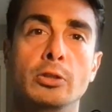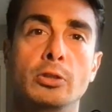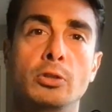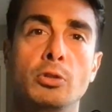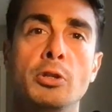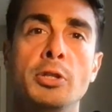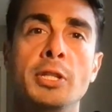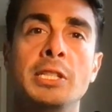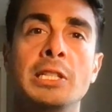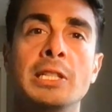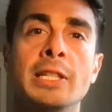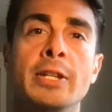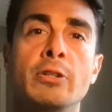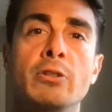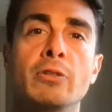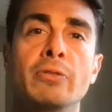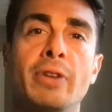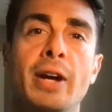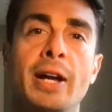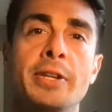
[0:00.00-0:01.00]
Due to these
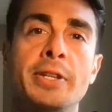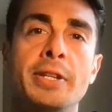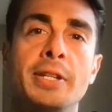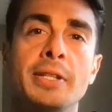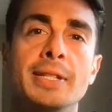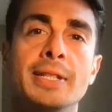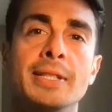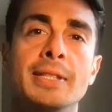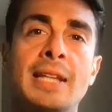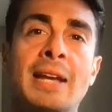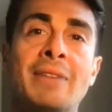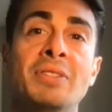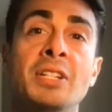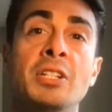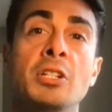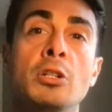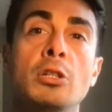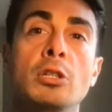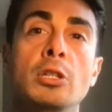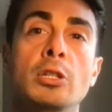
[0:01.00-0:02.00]
clinical findings, it's safe to
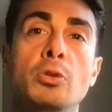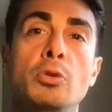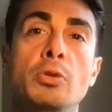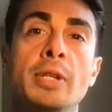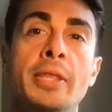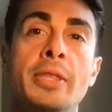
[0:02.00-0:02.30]
conclude